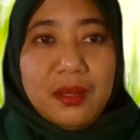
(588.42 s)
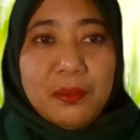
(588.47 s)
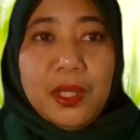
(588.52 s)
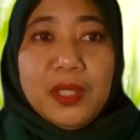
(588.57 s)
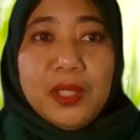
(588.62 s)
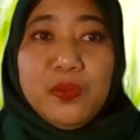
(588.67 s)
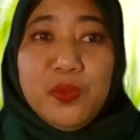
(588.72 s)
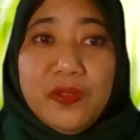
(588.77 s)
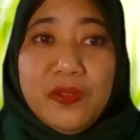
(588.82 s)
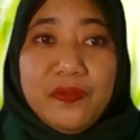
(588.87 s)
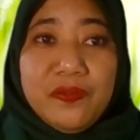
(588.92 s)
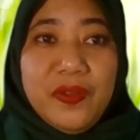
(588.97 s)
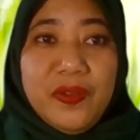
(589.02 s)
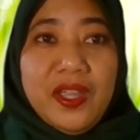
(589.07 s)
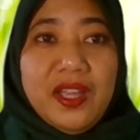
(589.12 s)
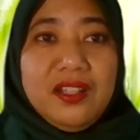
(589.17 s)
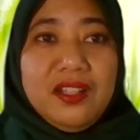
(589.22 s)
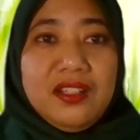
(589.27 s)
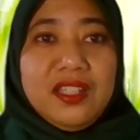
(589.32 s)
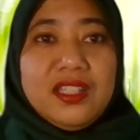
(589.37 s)
But we
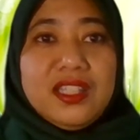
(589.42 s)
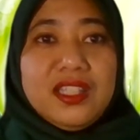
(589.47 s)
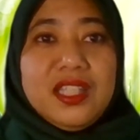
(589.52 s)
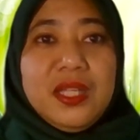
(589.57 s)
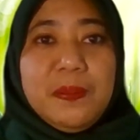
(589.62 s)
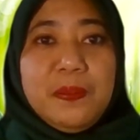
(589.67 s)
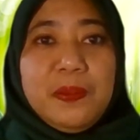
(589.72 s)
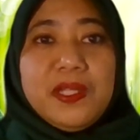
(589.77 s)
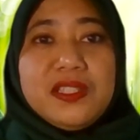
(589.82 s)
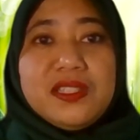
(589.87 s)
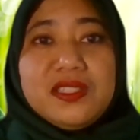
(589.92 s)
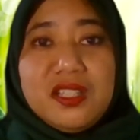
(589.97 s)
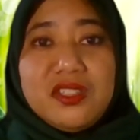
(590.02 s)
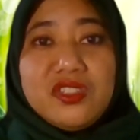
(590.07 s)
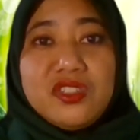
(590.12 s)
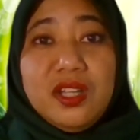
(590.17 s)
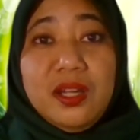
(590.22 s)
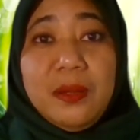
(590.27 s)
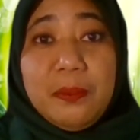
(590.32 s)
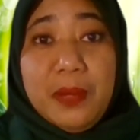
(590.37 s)
fail in keeping
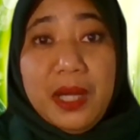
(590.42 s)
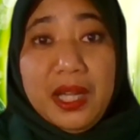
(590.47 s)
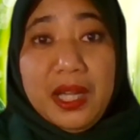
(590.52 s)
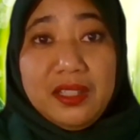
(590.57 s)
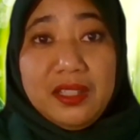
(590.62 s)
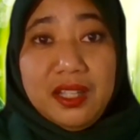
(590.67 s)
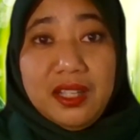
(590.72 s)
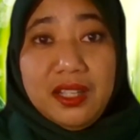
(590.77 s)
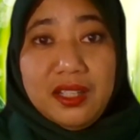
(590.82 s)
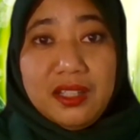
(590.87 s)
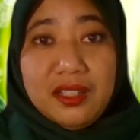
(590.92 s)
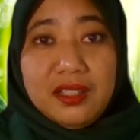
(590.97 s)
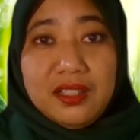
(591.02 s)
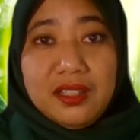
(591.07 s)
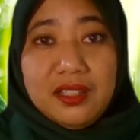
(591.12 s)
such amana,